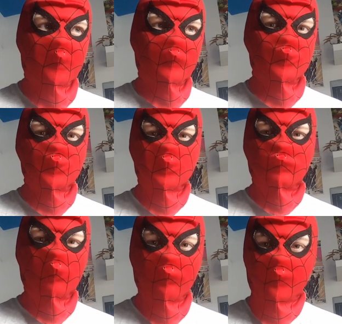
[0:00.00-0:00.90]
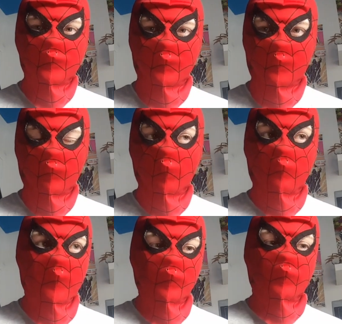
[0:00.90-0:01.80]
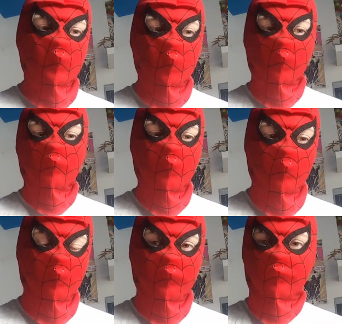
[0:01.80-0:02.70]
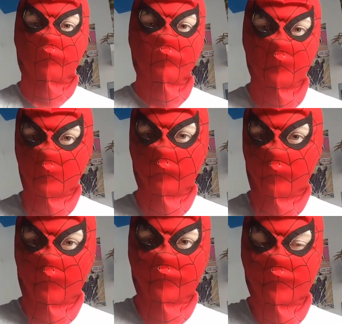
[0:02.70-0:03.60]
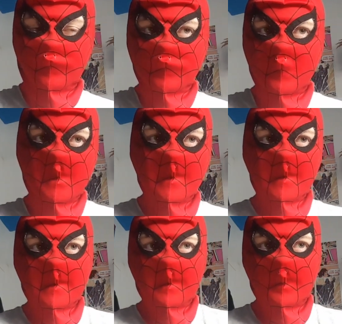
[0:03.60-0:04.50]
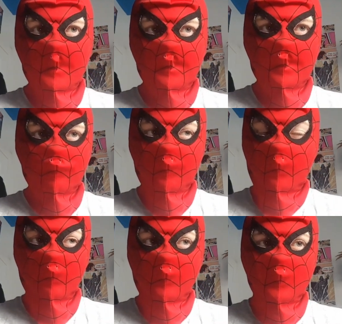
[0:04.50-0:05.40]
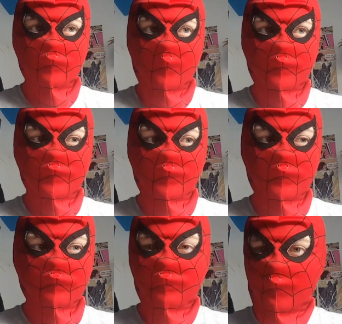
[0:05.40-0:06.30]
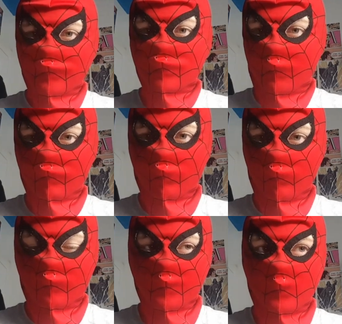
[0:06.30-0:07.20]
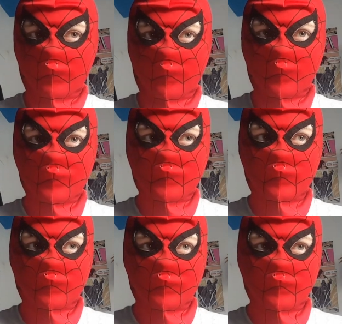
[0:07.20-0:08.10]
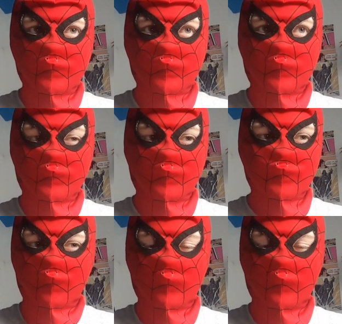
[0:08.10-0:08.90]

only gives you small bits of that, making you want more of stuff like this. And I really hope this director plans to make more movies like this, because this